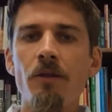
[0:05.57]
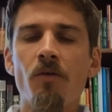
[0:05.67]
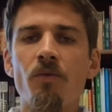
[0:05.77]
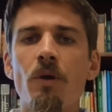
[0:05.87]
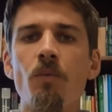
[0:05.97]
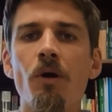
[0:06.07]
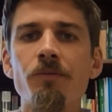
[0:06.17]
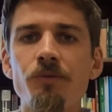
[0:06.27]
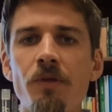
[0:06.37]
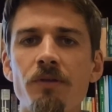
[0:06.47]
everyone,
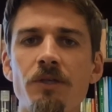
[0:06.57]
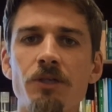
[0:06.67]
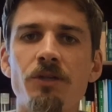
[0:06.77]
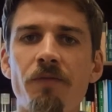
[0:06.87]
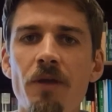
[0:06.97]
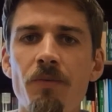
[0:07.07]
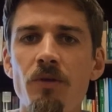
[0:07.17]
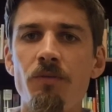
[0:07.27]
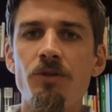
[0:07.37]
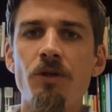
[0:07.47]
welcome to another session of AP
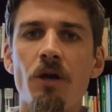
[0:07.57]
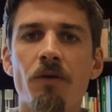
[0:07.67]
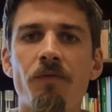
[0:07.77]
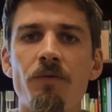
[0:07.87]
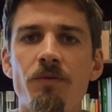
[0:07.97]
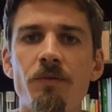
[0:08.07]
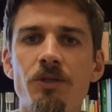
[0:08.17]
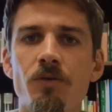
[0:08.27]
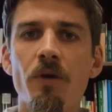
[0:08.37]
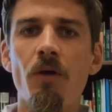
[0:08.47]
Human Geography with
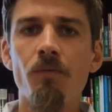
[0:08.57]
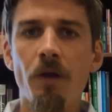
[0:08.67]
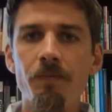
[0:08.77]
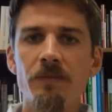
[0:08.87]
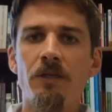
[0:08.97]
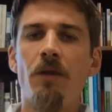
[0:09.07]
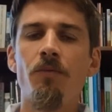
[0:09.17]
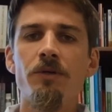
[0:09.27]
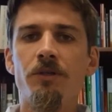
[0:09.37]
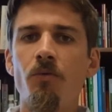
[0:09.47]
Mr. Elrod. Today
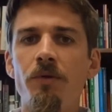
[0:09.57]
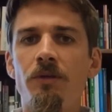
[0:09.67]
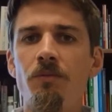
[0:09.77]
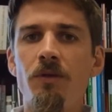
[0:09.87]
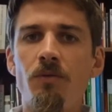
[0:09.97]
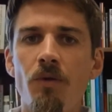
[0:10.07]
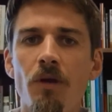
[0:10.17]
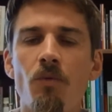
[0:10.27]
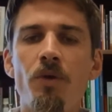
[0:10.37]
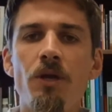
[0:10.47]
we're just going to be
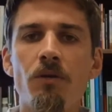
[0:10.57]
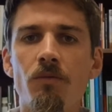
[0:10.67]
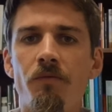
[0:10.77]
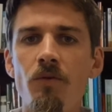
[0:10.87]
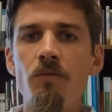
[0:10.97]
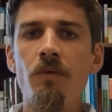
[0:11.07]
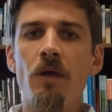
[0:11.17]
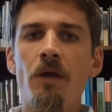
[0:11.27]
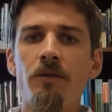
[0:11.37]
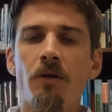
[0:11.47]
doing a week in review,
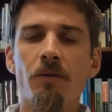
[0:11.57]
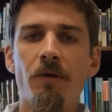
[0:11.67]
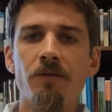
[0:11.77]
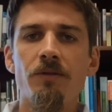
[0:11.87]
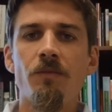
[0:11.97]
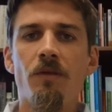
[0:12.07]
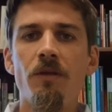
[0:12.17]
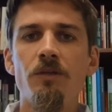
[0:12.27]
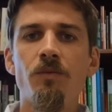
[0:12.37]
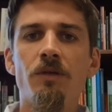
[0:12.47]
talking about some of the
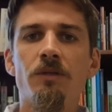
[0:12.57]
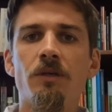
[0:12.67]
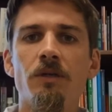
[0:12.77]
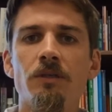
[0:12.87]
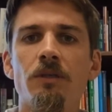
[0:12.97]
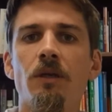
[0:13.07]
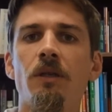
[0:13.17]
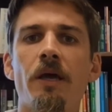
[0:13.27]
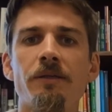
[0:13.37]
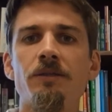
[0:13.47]
things we discussed in
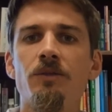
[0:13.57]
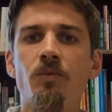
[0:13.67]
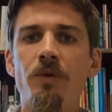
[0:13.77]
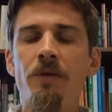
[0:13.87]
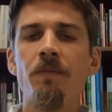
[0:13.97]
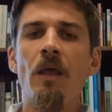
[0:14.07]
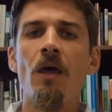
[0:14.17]
class this week.